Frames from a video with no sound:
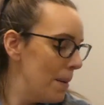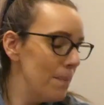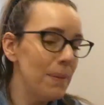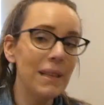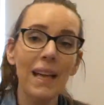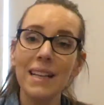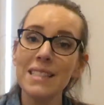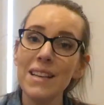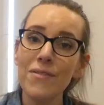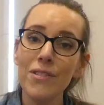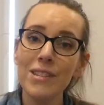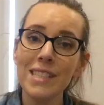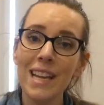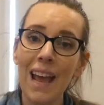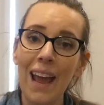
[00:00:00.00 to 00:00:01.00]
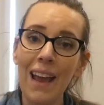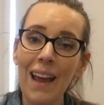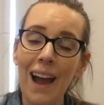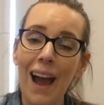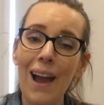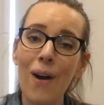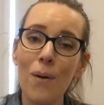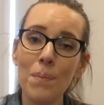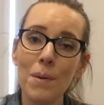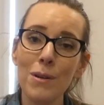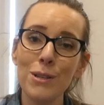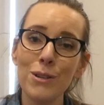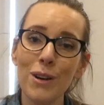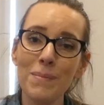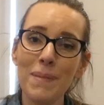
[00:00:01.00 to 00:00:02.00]
But that's it for today. I hope you
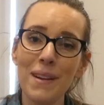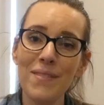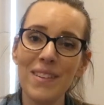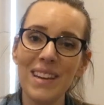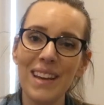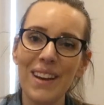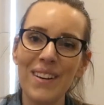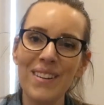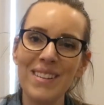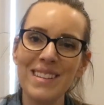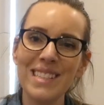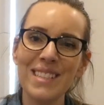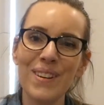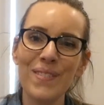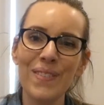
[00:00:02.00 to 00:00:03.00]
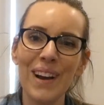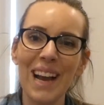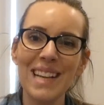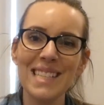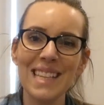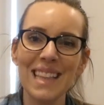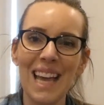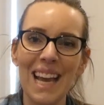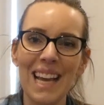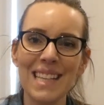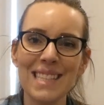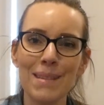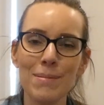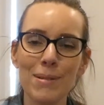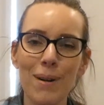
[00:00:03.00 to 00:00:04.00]
enjoyed my video. Don't forget to like
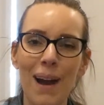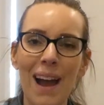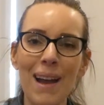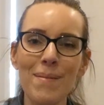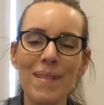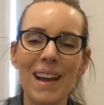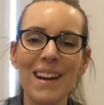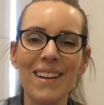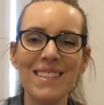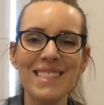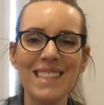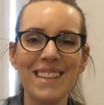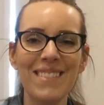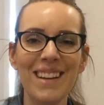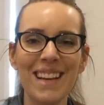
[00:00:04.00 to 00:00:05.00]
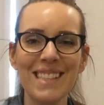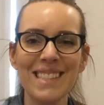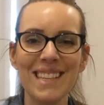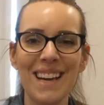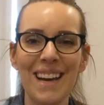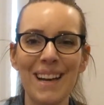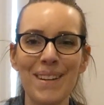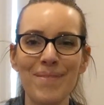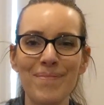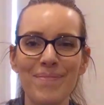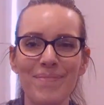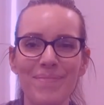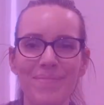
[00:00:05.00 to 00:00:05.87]
and subscribe, and I'll see you next time.